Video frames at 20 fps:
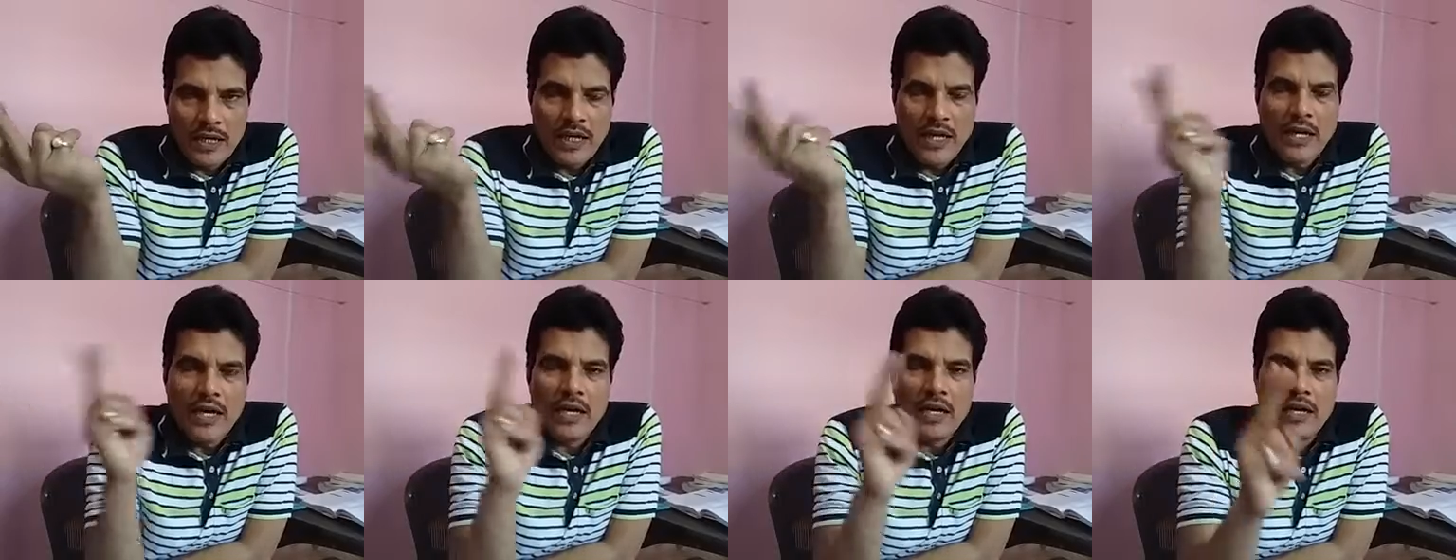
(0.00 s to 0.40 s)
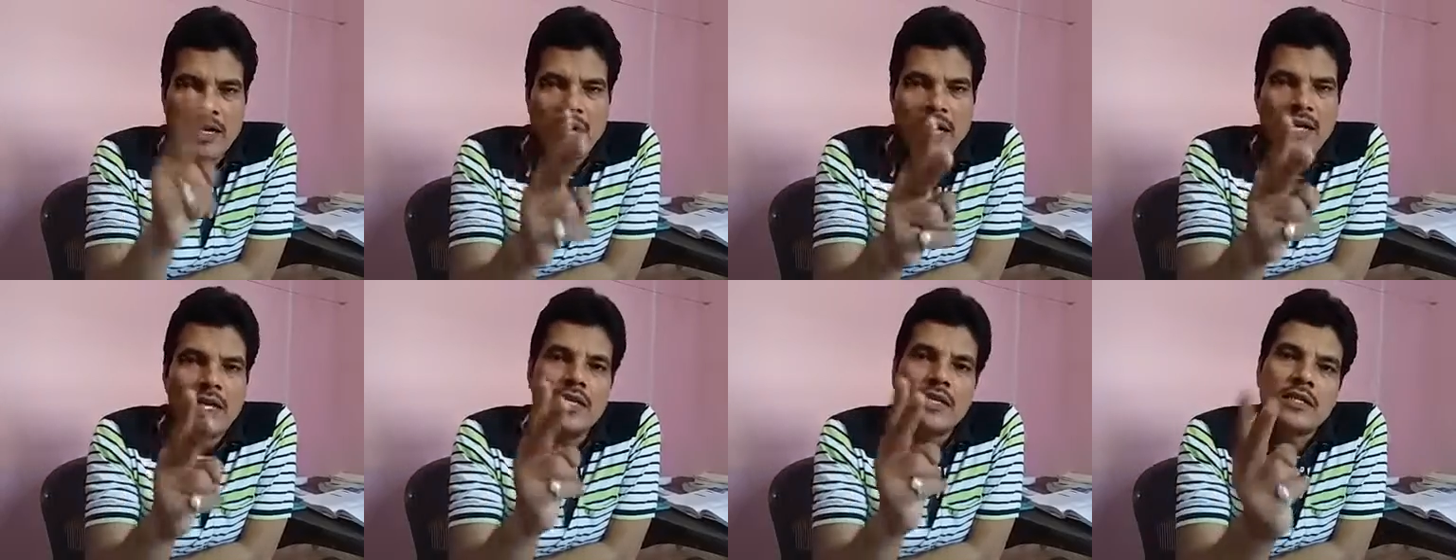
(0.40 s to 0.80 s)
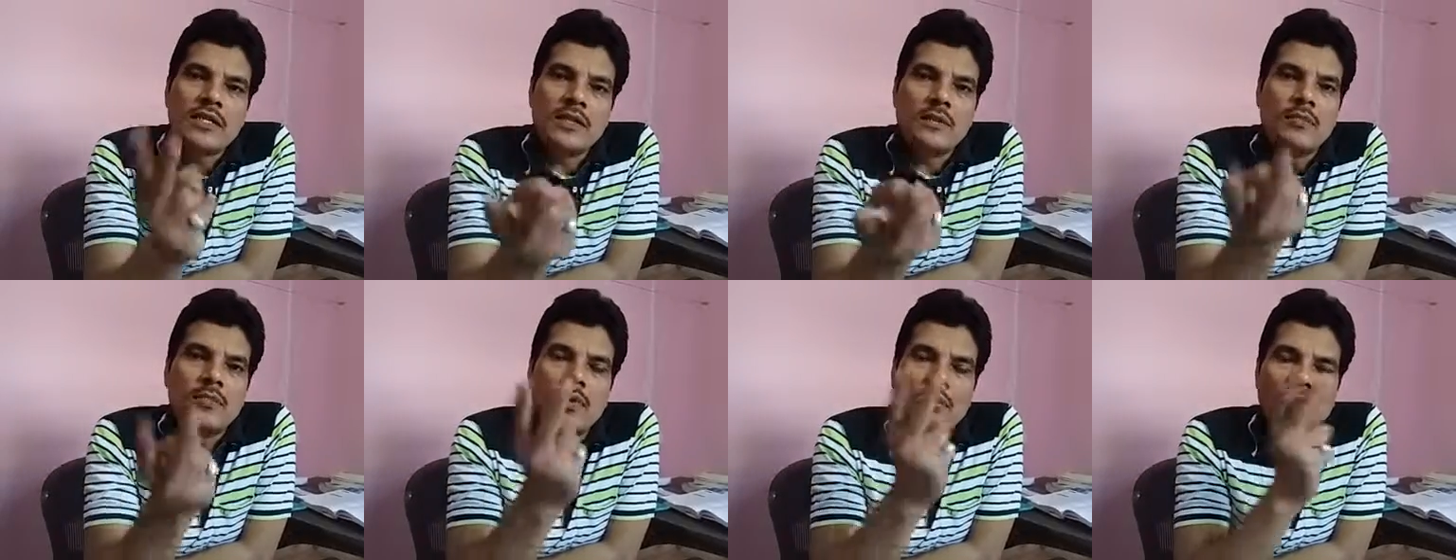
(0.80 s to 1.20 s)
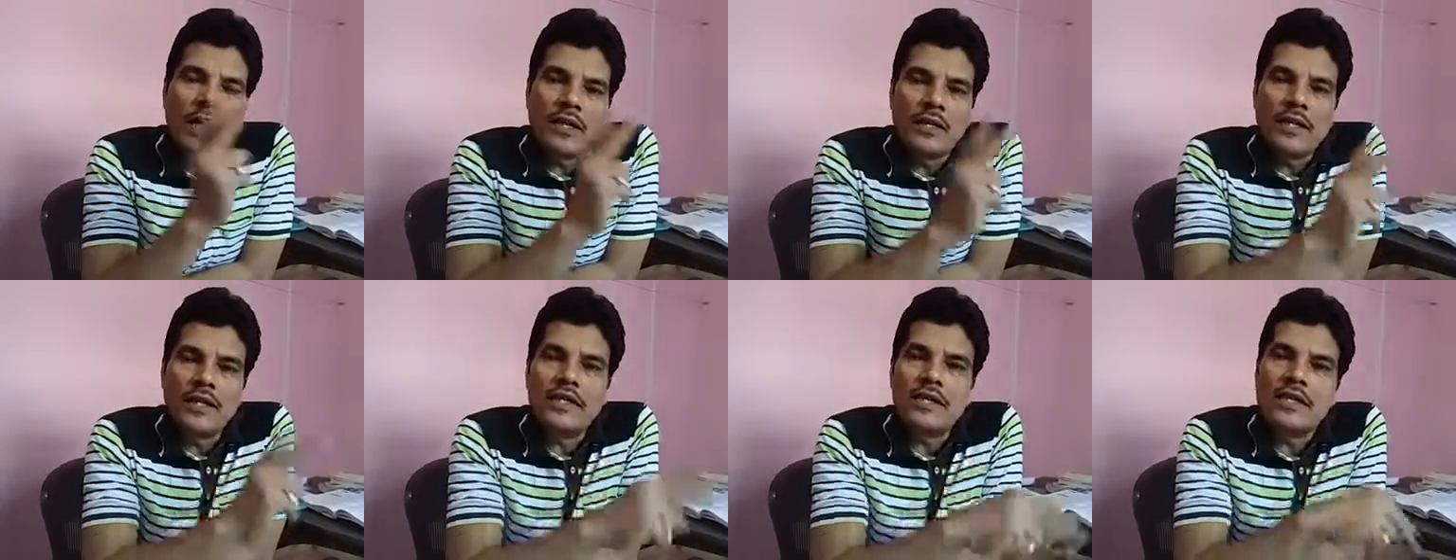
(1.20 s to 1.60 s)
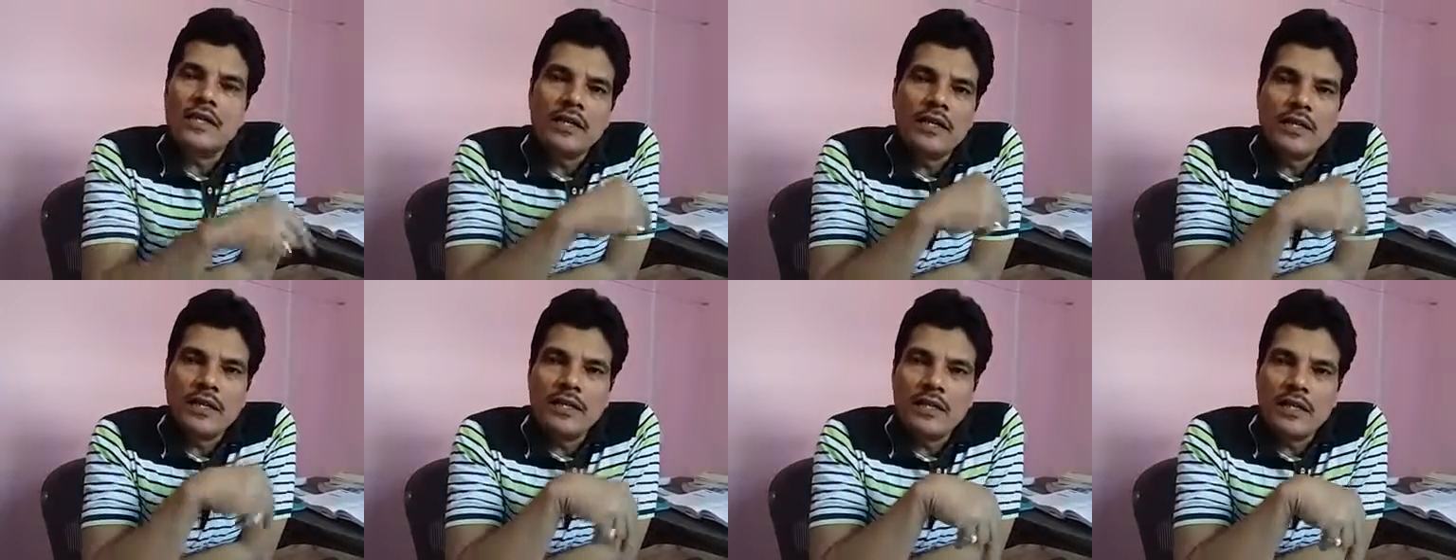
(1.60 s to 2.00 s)
and night symbolizes
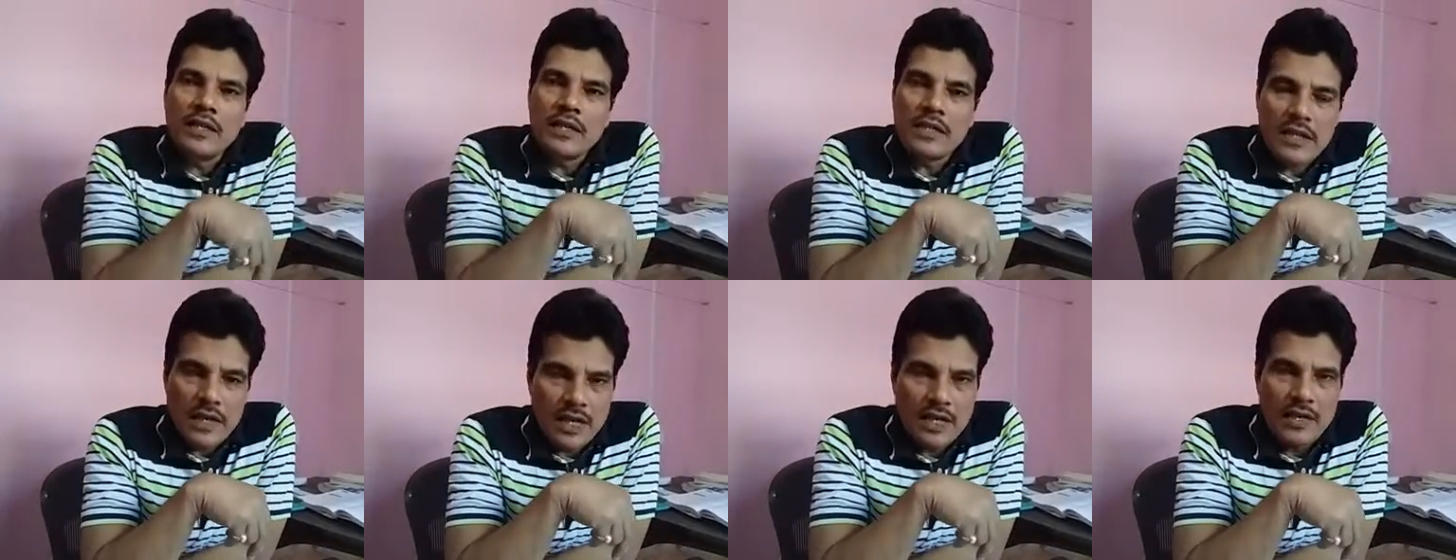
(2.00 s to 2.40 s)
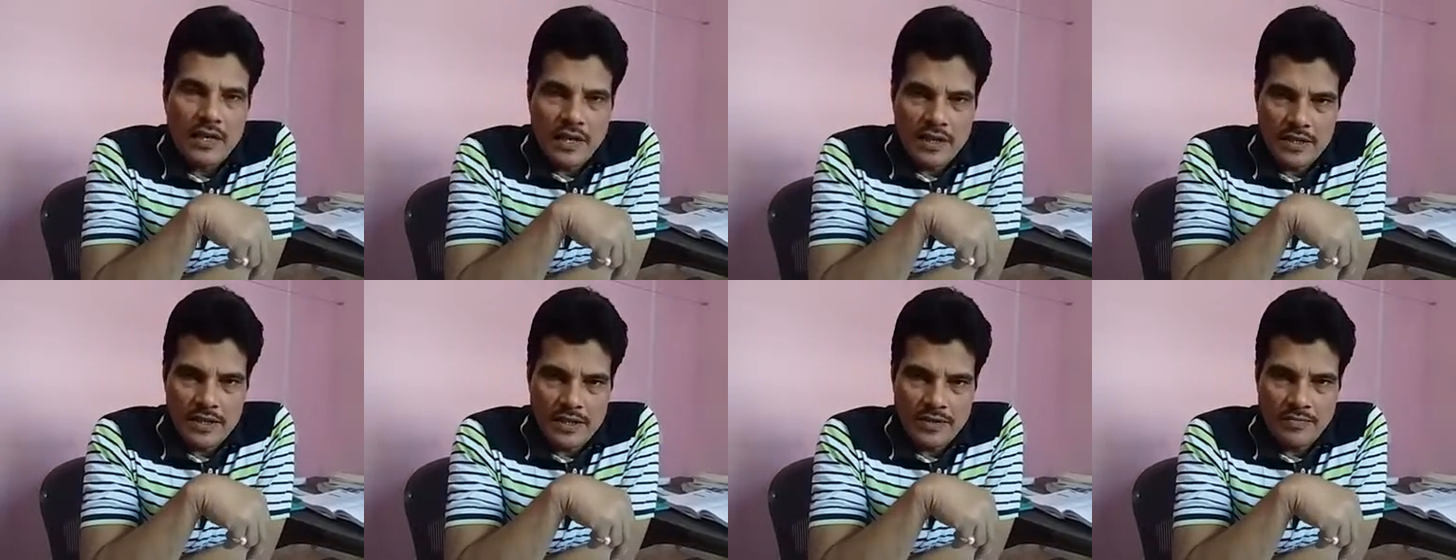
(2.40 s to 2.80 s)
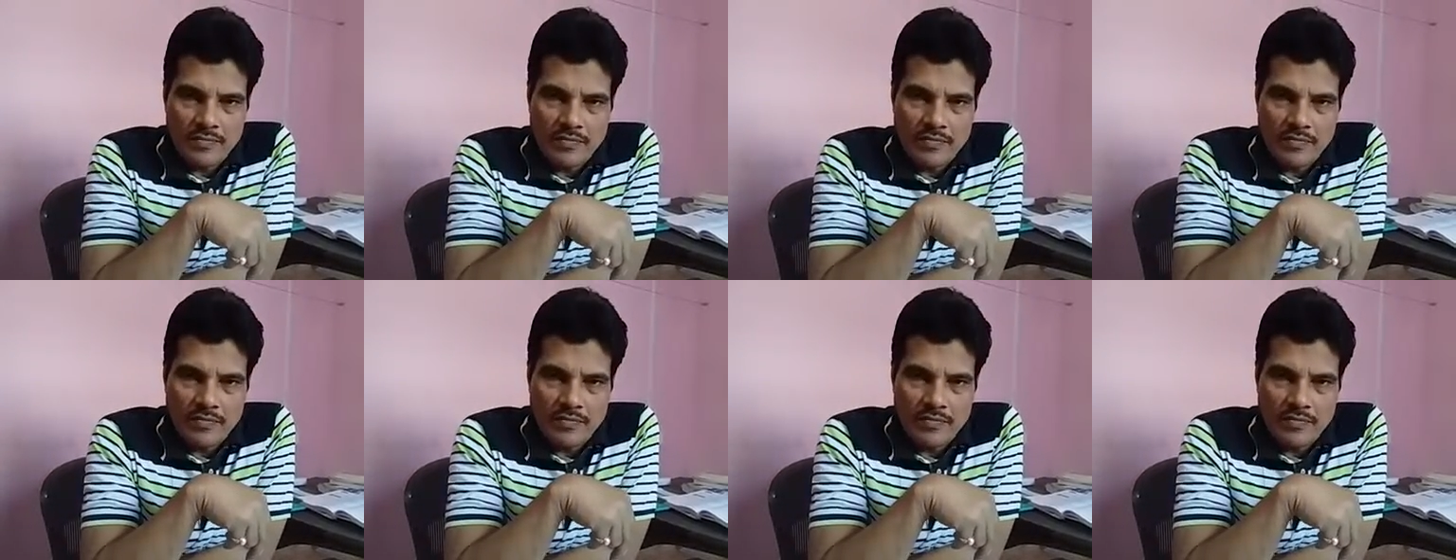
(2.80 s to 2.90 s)
sadness.